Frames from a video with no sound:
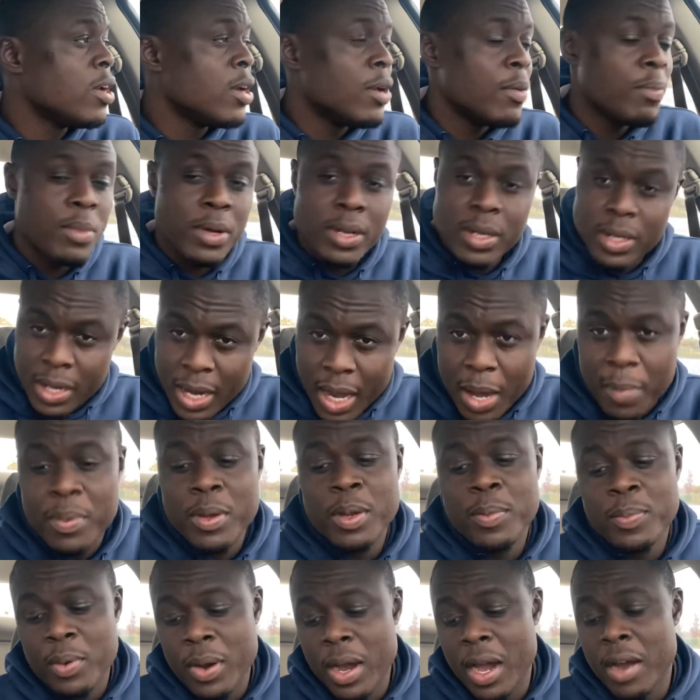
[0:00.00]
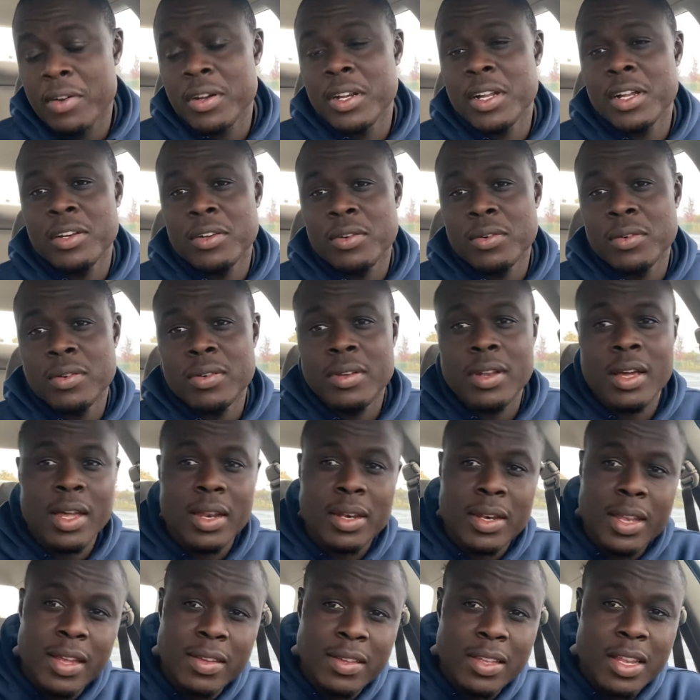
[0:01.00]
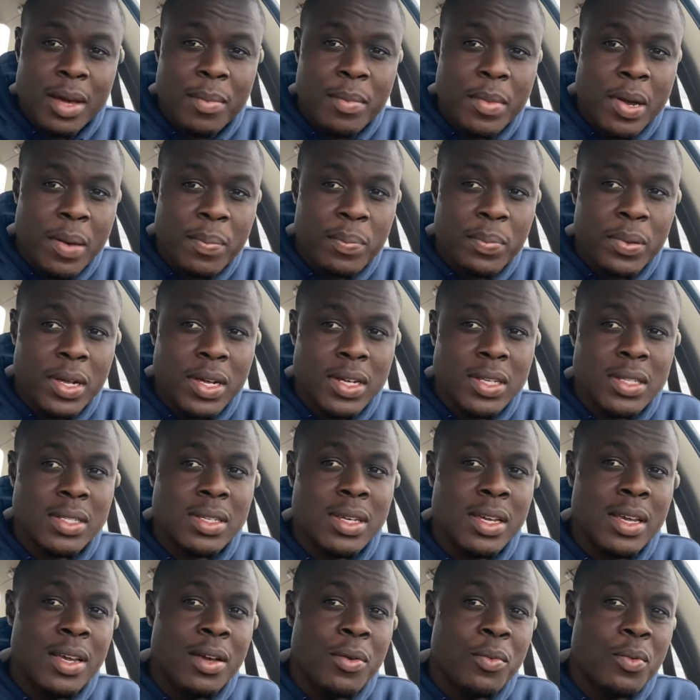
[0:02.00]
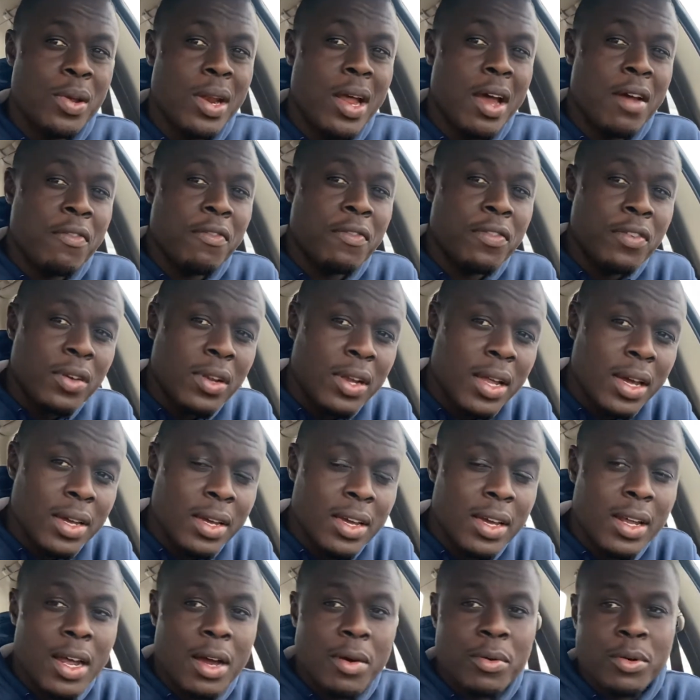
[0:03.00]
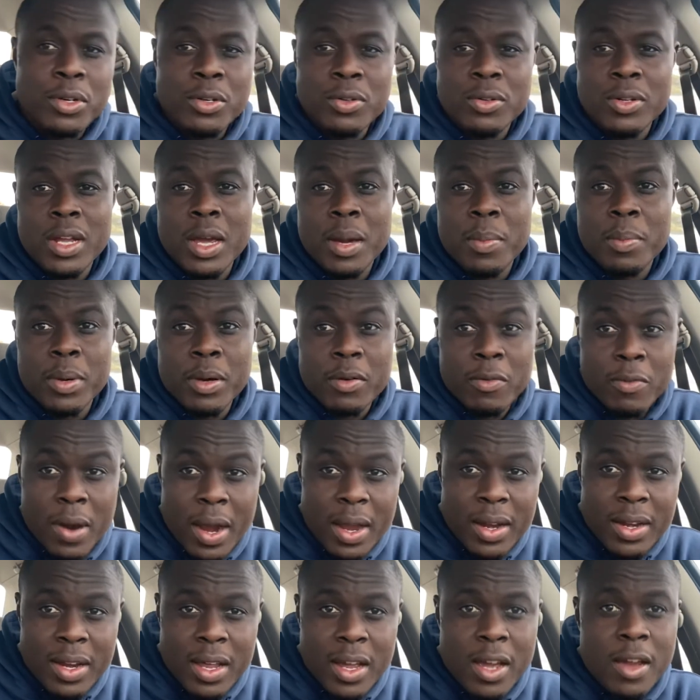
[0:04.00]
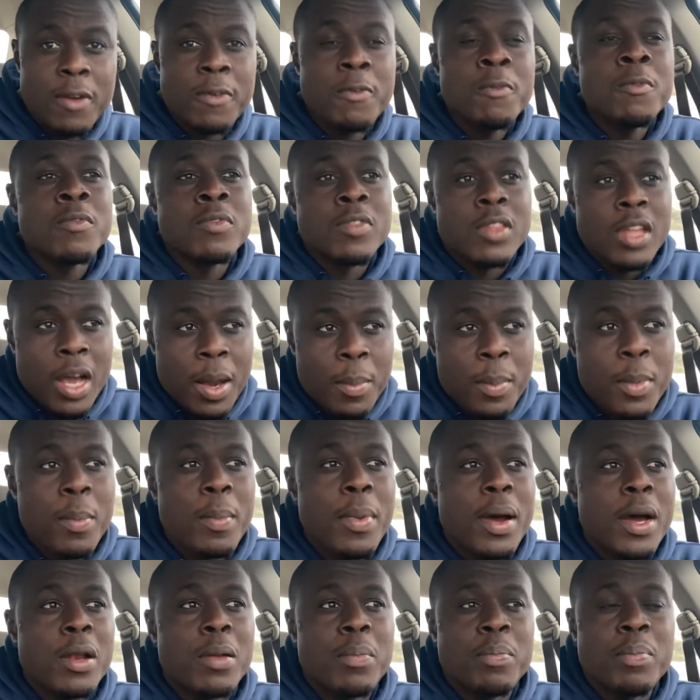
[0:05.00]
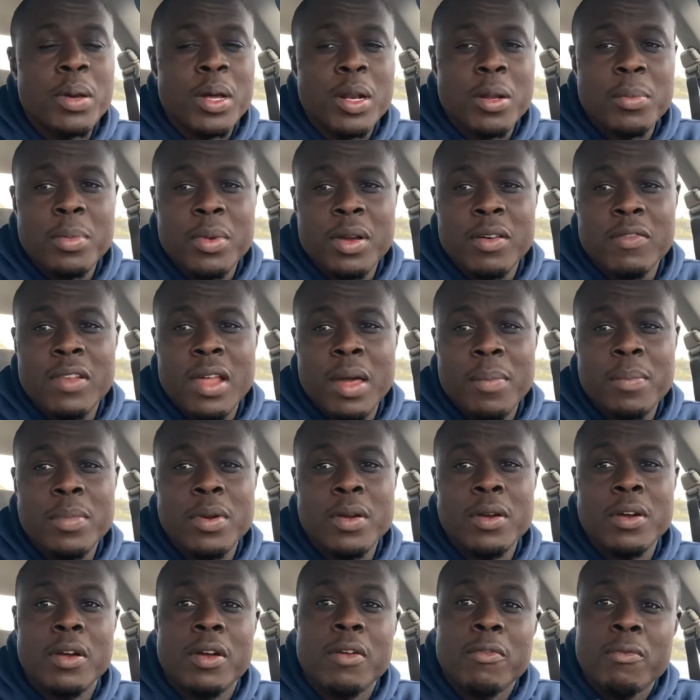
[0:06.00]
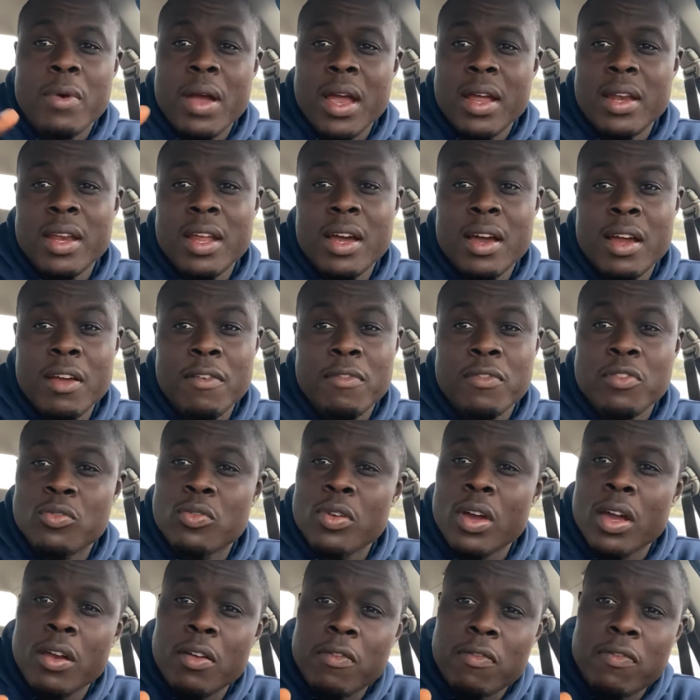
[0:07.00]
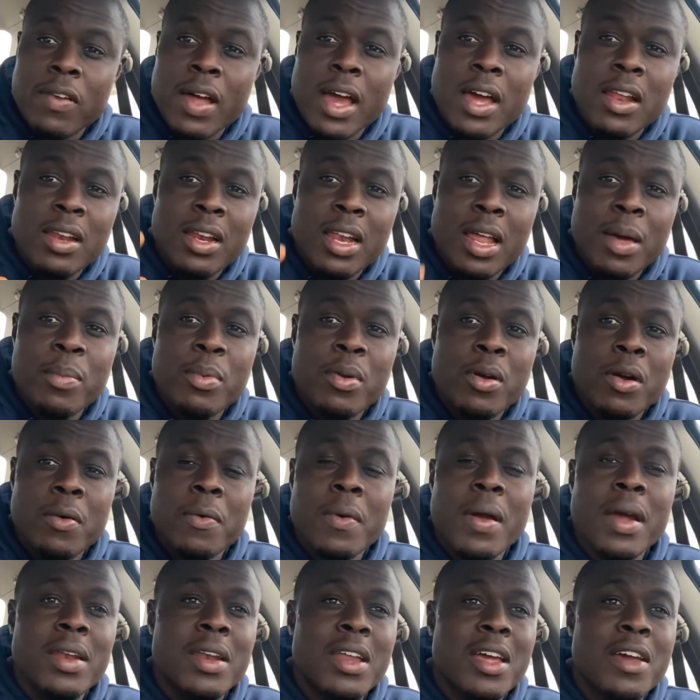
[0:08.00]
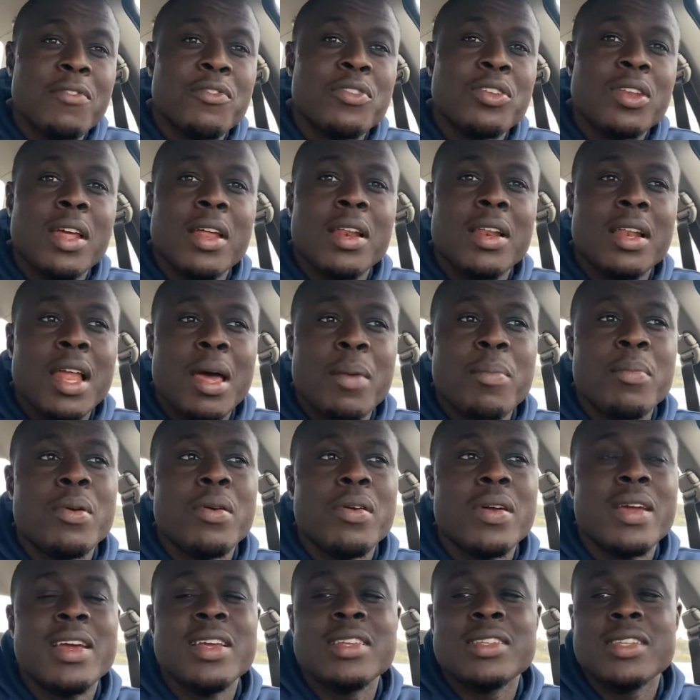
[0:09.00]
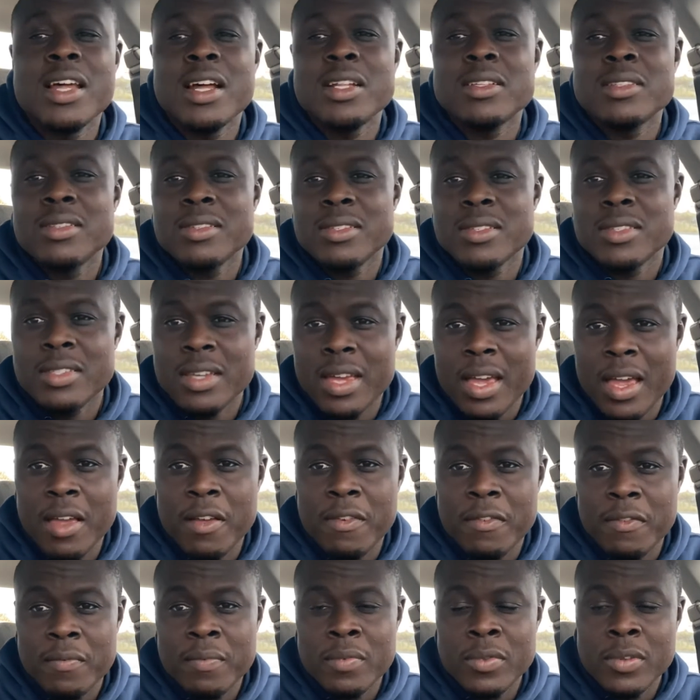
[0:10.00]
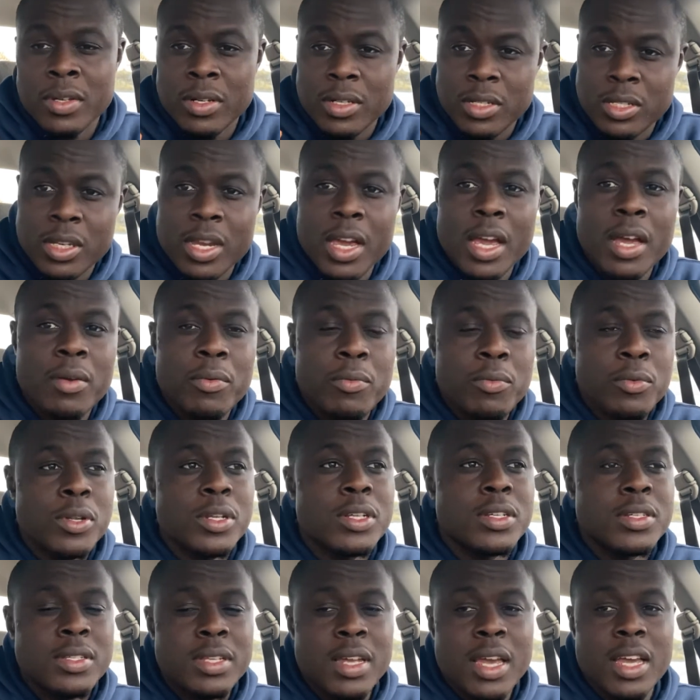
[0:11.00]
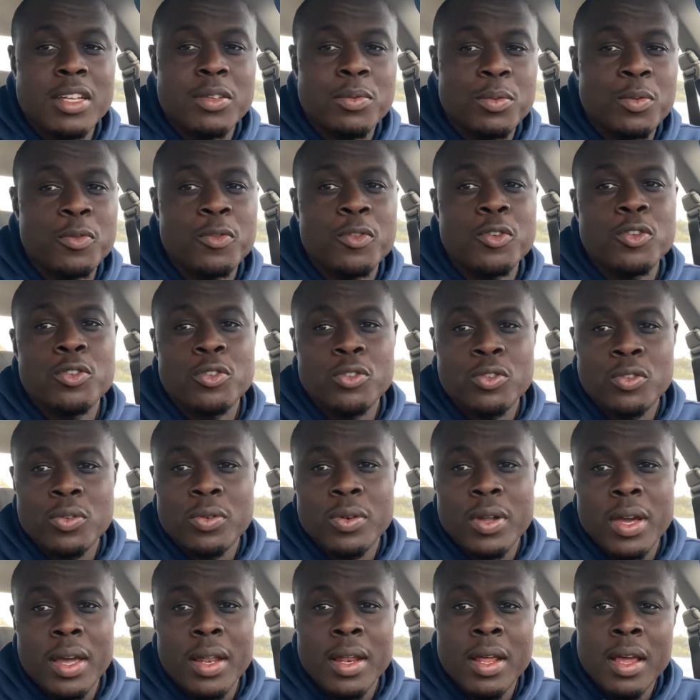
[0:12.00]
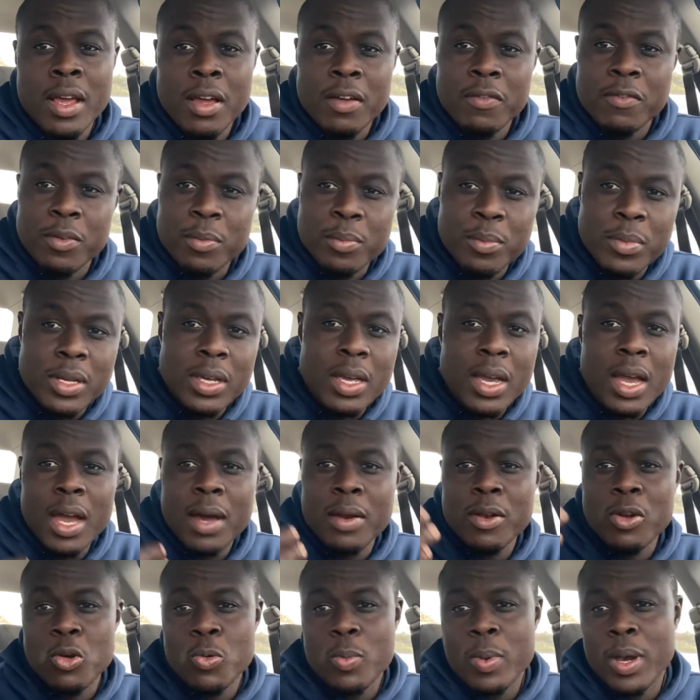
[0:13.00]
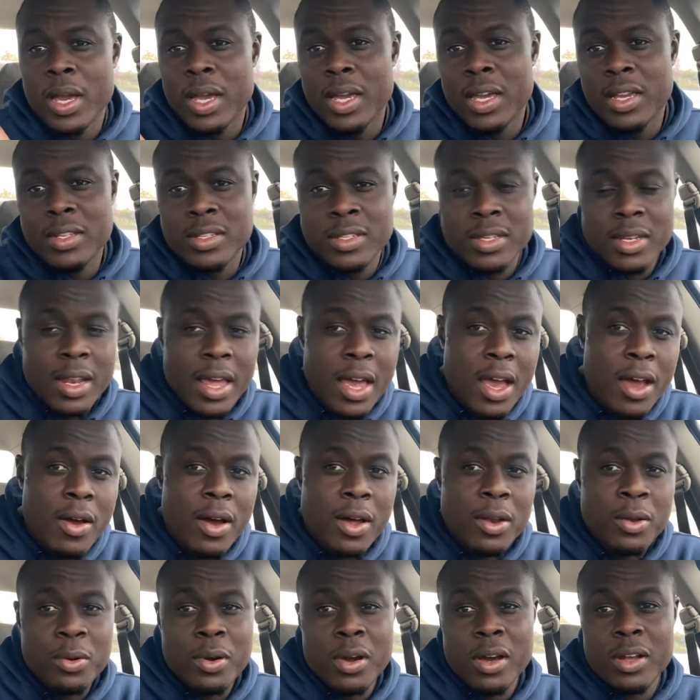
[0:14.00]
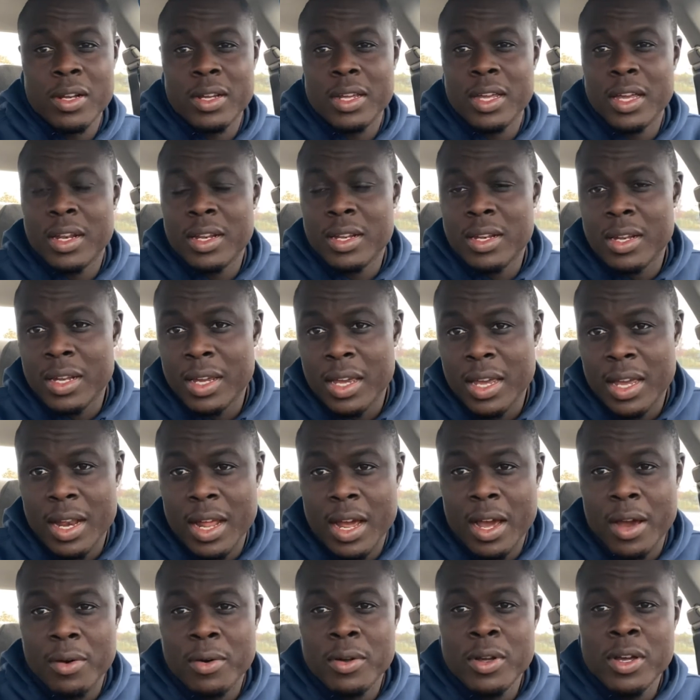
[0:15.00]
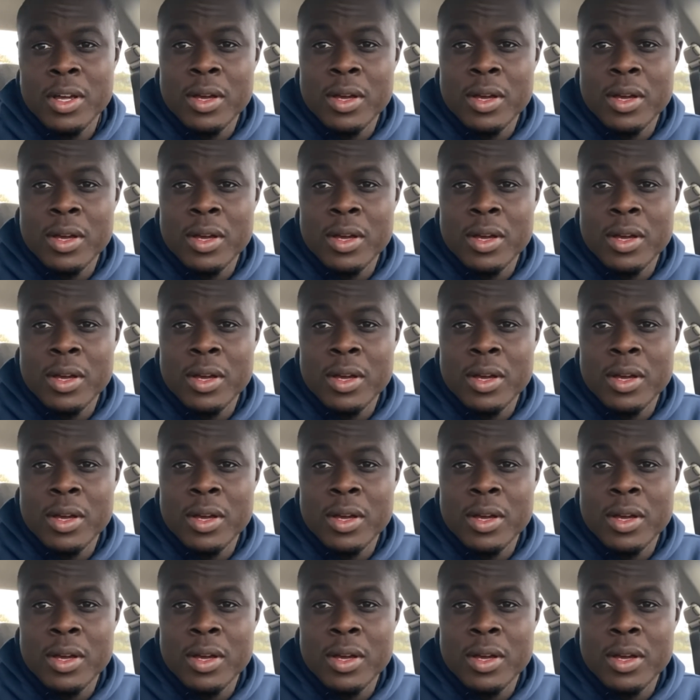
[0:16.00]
But they got people out there doing that. That's not my place. When I feel like it, I would do that. But right now, I'm about a betterment of Liberia. Right now, if you're trying to fly to Liberia right now, if you're not a Liberian, it's not too safe. Check with the states before you do that. For me, I know my ins and outs. I know how to get in and get out. out.